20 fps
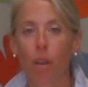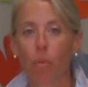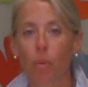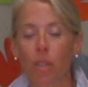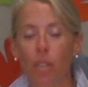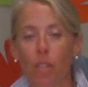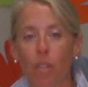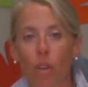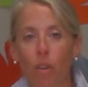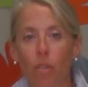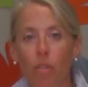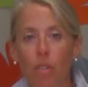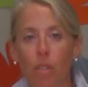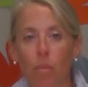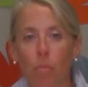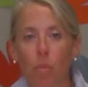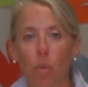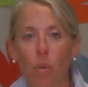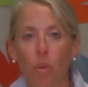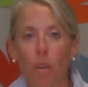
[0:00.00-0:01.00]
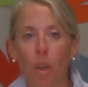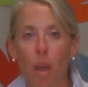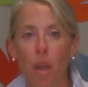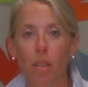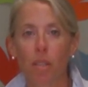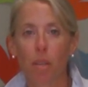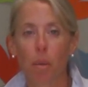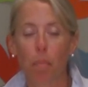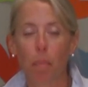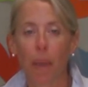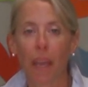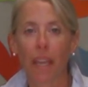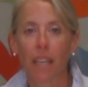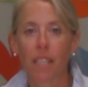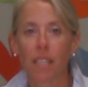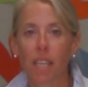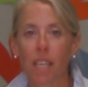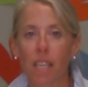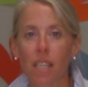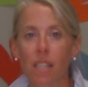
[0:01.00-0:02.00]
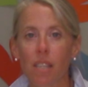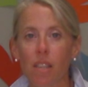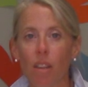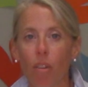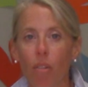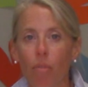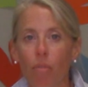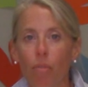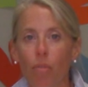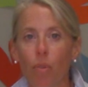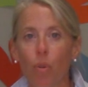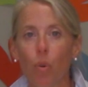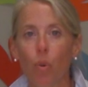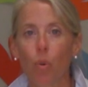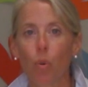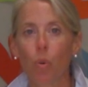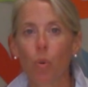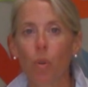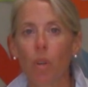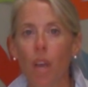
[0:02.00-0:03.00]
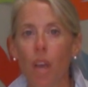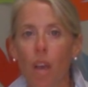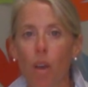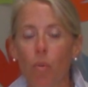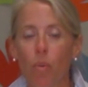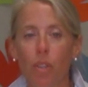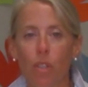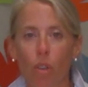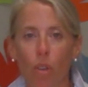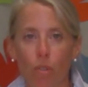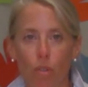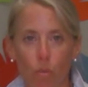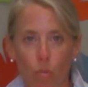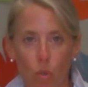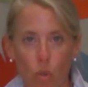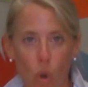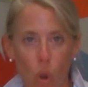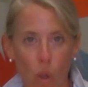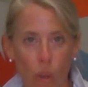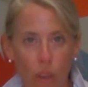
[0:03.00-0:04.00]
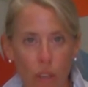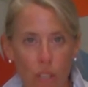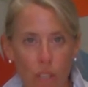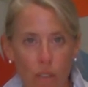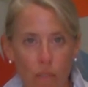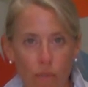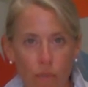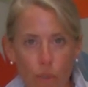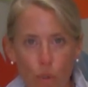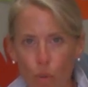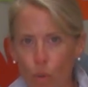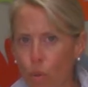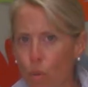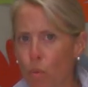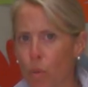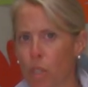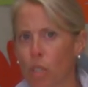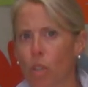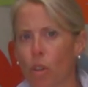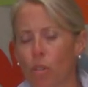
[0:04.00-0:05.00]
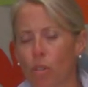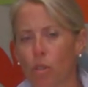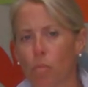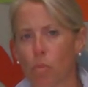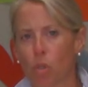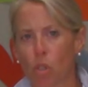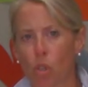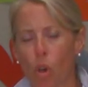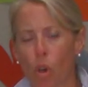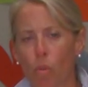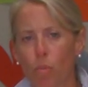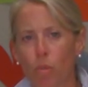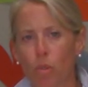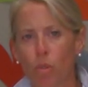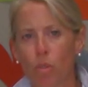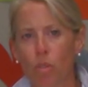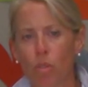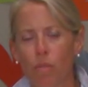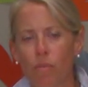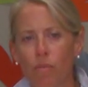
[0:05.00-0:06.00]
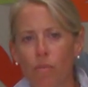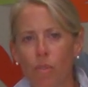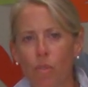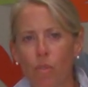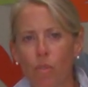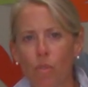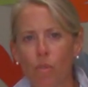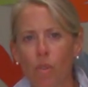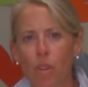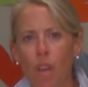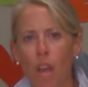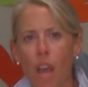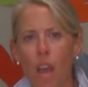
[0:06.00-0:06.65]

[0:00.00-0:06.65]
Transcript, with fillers: We saw some paintings of food. We saw some drawings of food. We saw some sculptures of food.